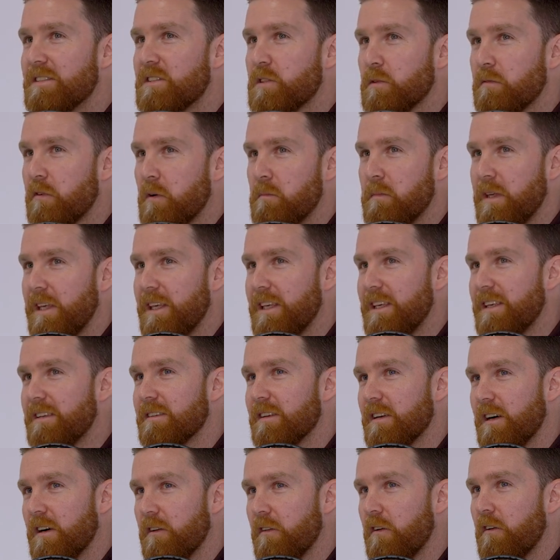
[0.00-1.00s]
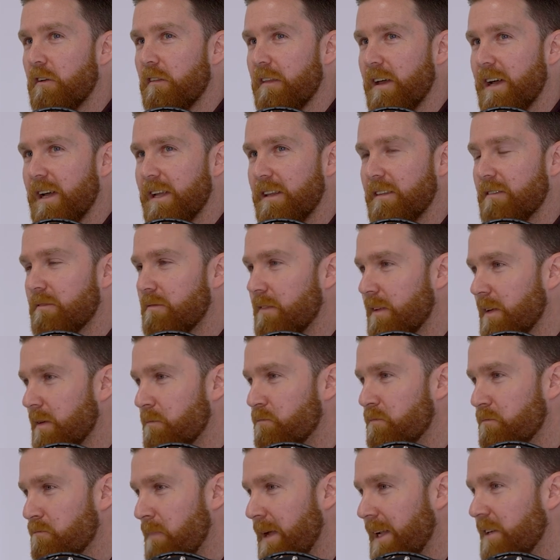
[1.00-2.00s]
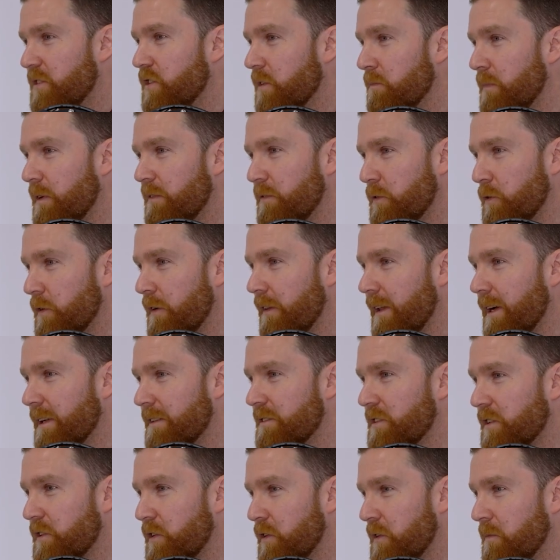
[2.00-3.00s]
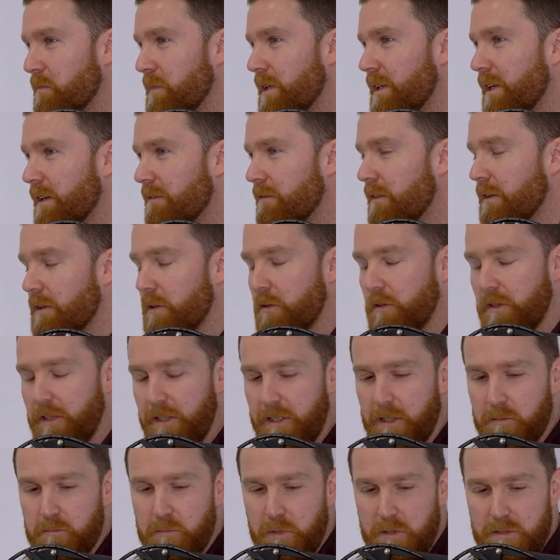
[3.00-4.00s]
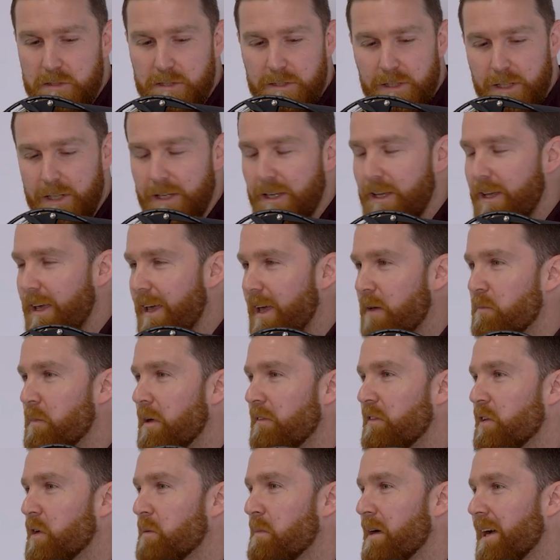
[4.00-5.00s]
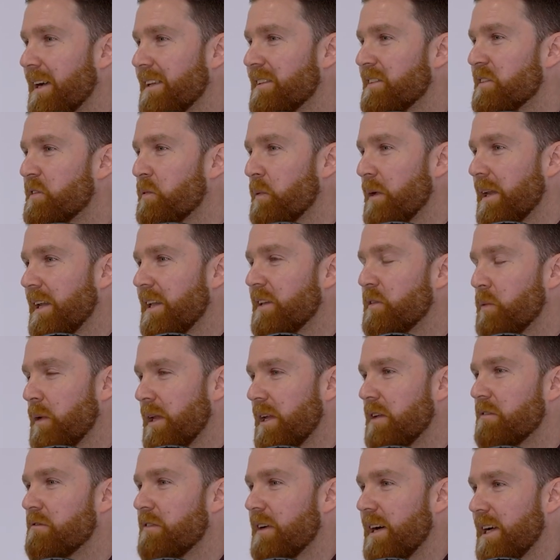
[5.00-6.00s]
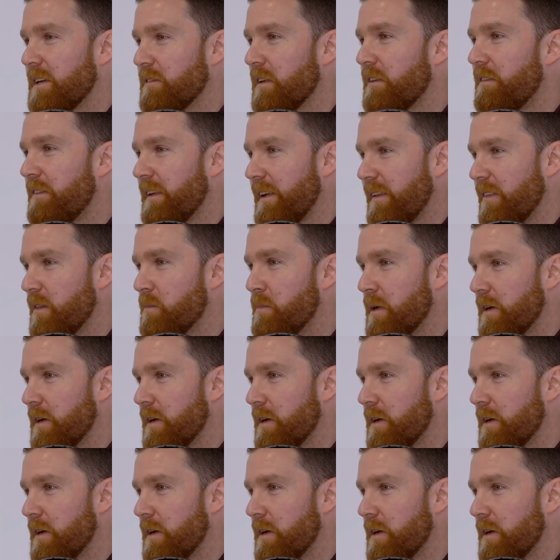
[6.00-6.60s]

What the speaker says: So for me, other than I mentioned before, the answer couldn't be given a lot of numbers. But if you go back to 2025, I think the